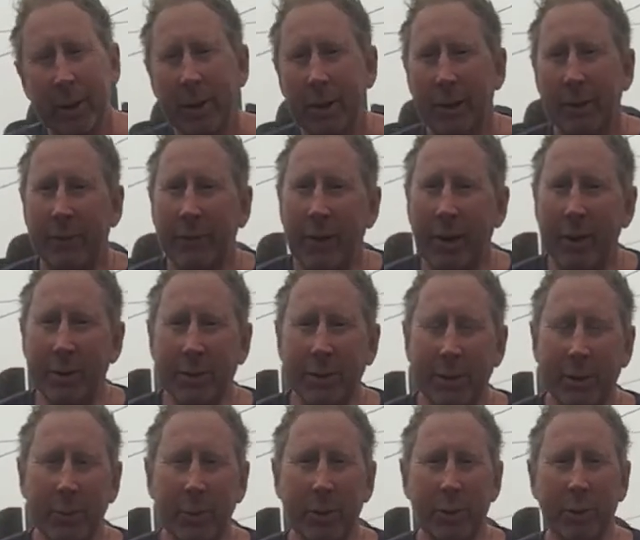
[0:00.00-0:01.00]
And fire
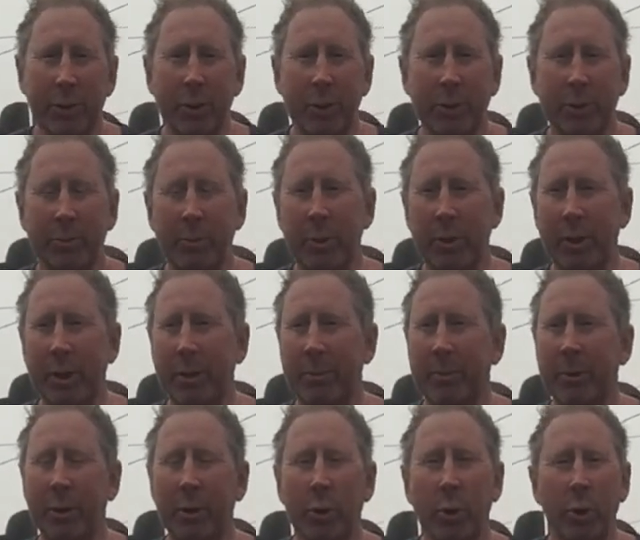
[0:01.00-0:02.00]
extinguishers are putting out
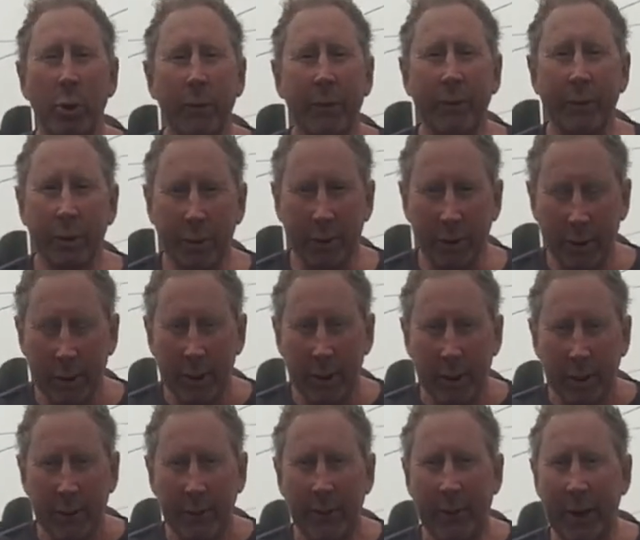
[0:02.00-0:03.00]
big oil field
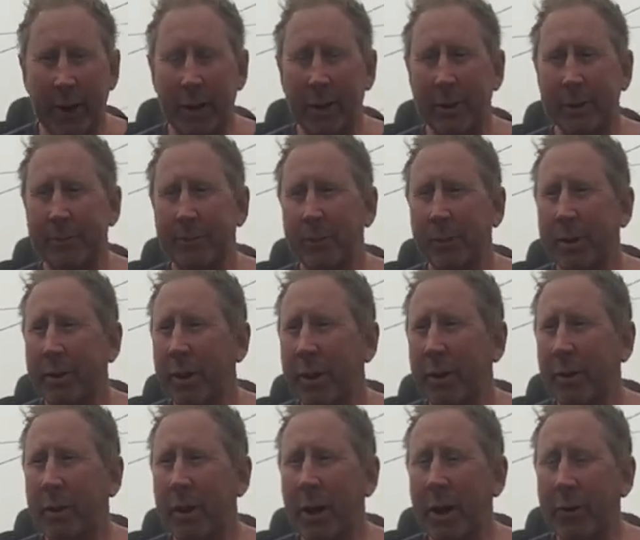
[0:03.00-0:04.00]
fires. There
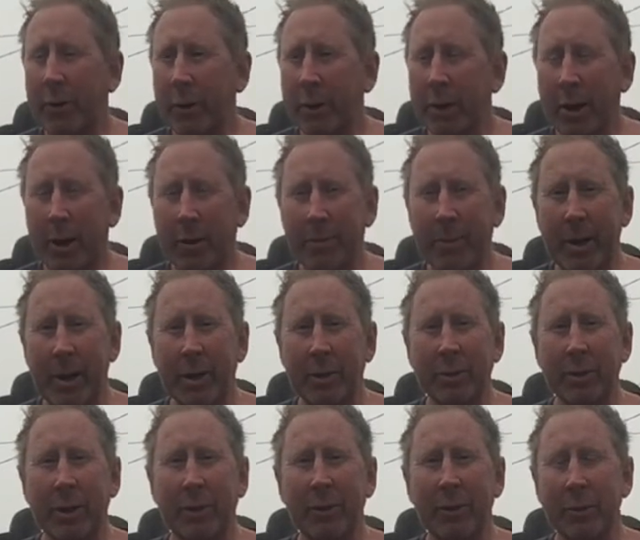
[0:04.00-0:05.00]
are other compounds
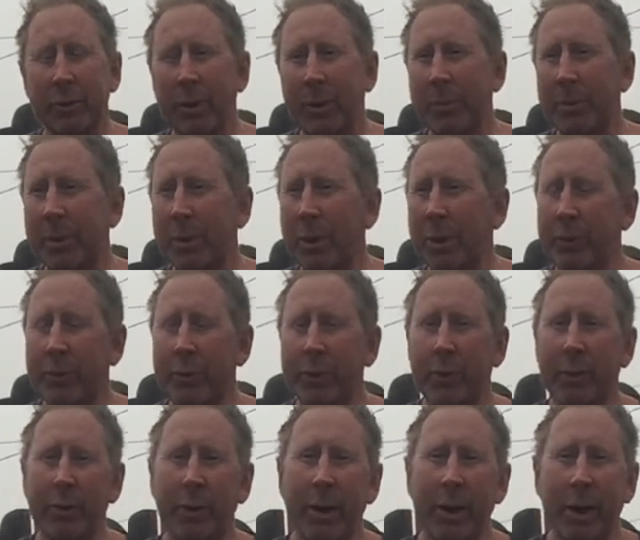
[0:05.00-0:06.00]
that have disrupted the
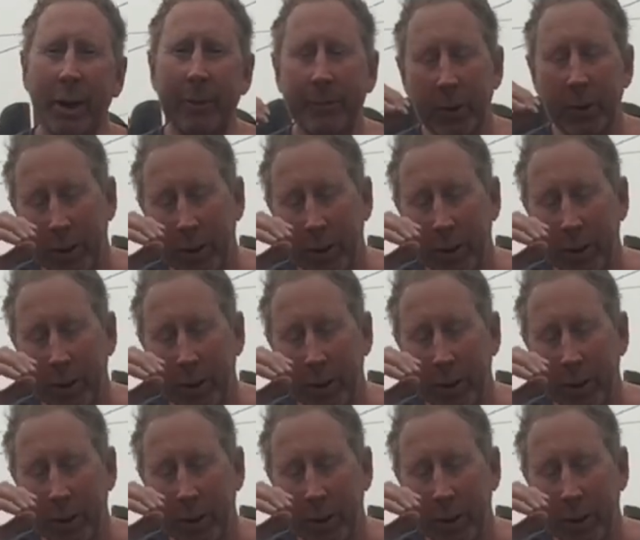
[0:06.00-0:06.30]
ozone layer.